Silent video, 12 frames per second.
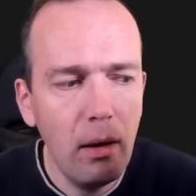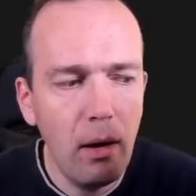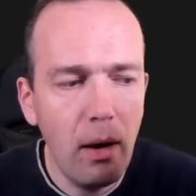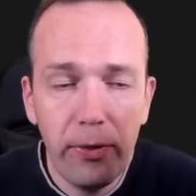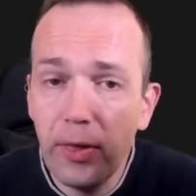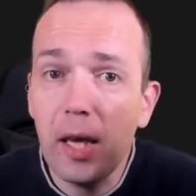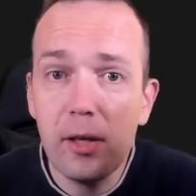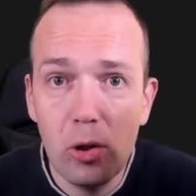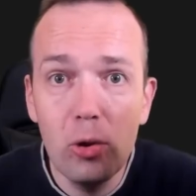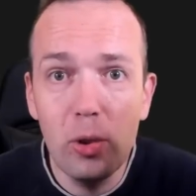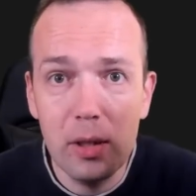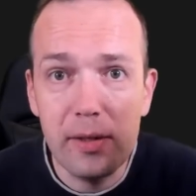things to
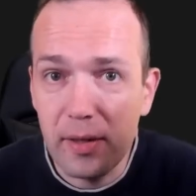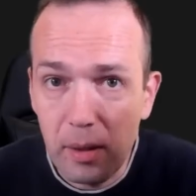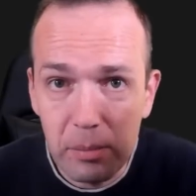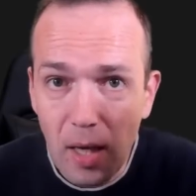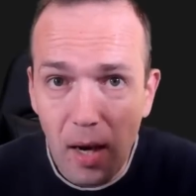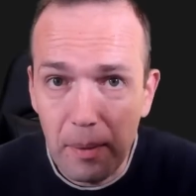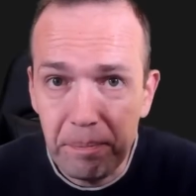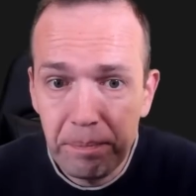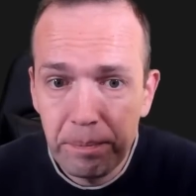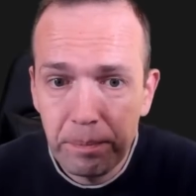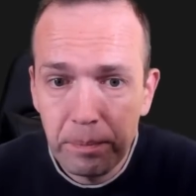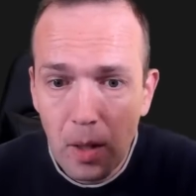do at the same time.
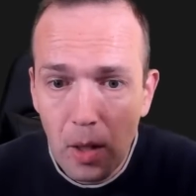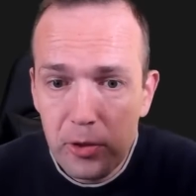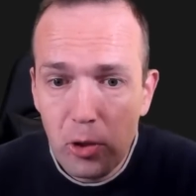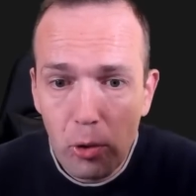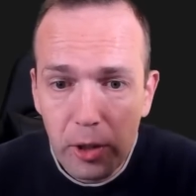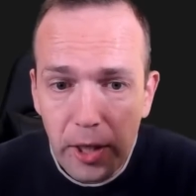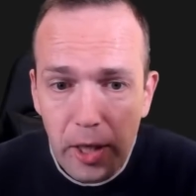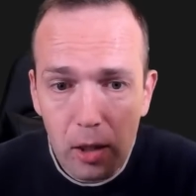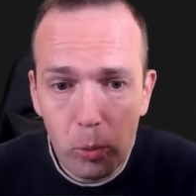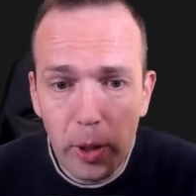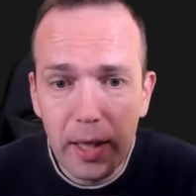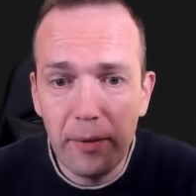So here
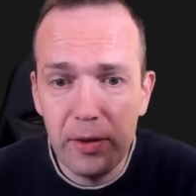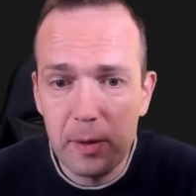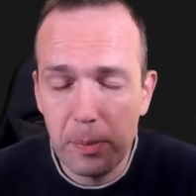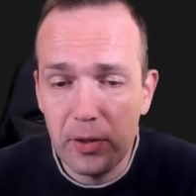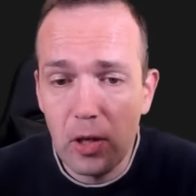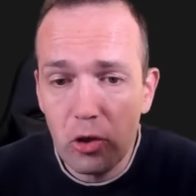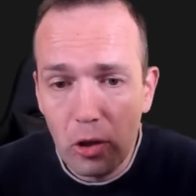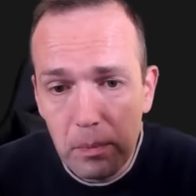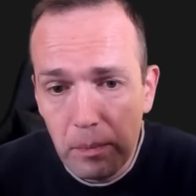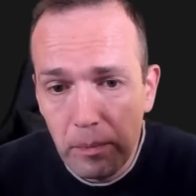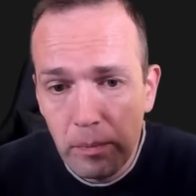we have this position.